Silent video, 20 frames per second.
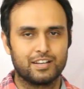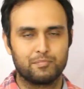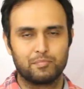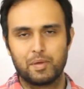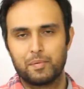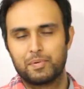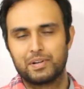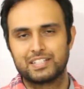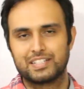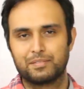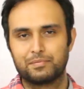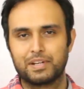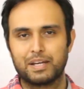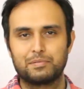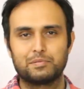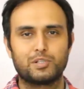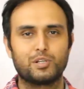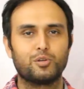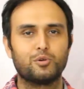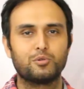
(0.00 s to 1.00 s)
people
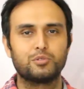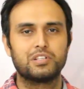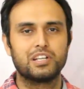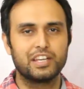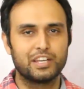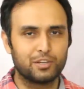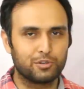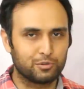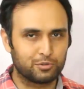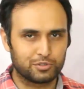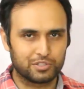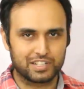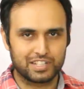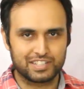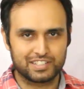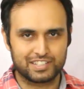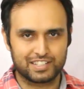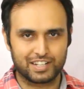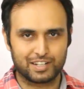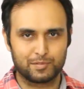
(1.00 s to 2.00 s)
sometimes loosely use
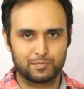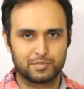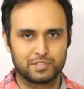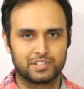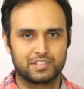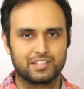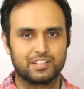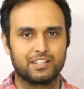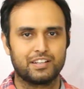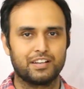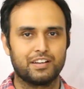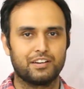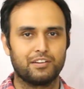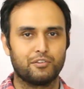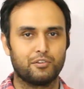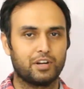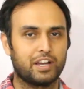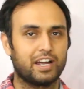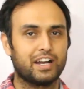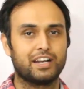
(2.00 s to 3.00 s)
these terms
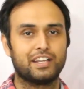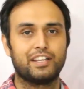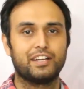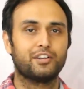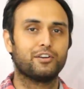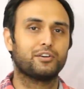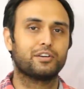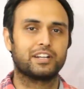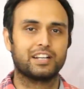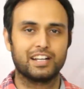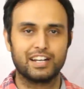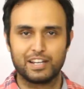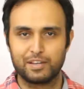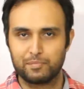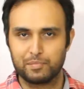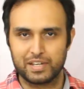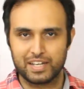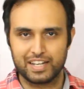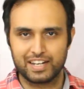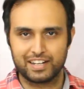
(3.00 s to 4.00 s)
and they don't really
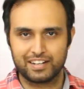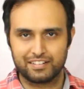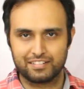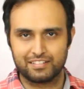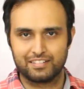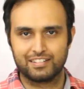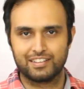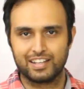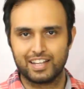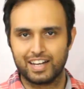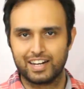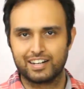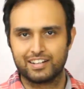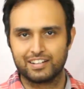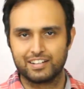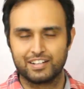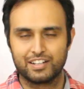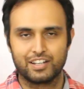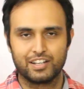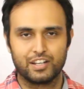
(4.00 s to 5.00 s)
mean that.
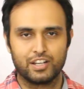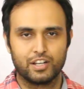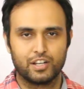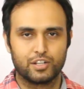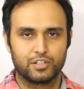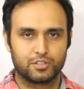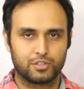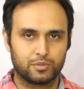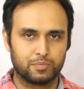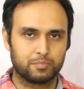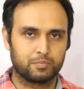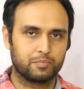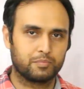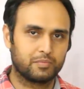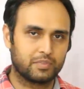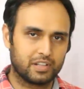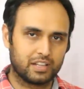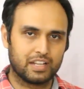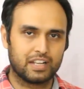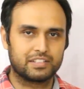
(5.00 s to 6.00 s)
So
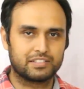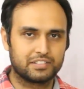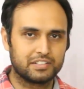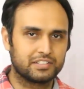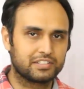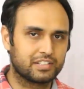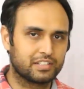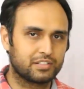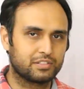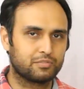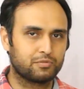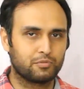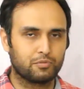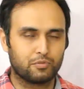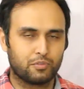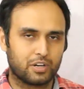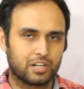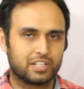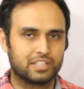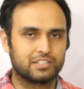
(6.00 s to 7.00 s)
let's discuss
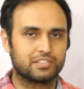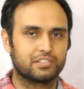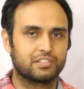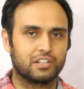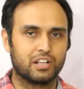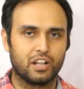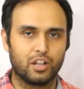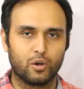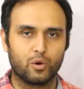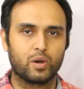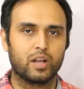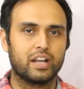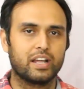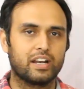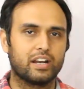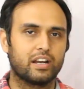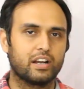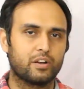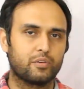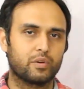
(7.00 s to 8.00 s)
what is local
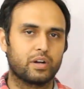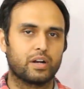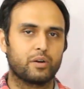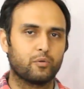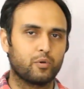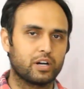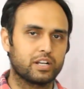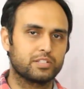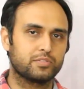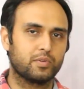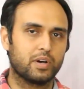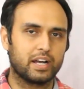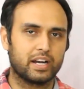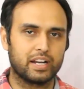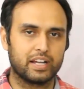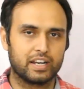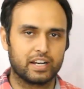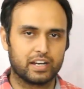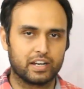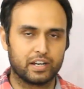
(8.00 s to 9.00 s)
area network and what is wide
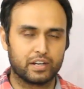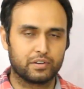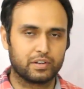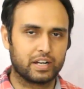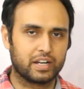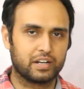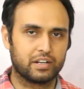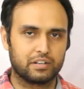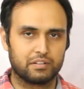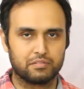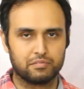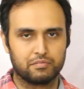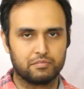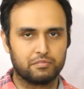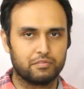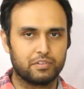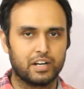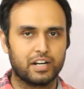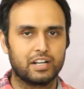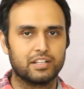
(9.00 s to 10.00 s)
area network, and
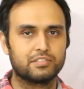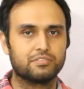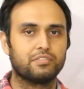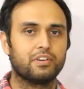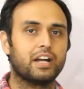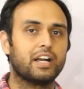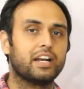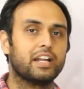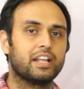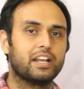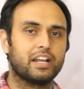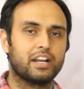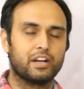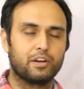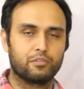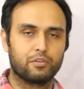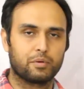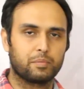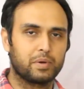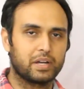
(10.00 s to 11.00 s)
where does wide area
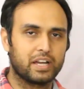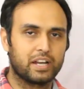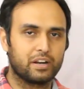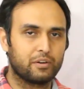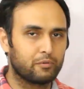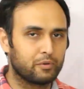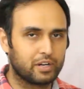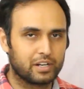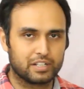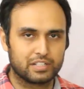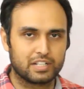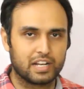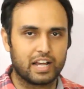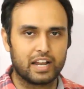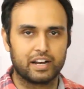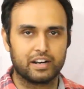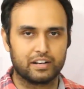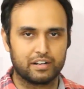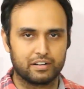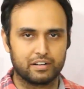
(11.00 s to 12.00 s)
network begin and where does
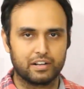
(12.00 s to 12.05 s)
LAN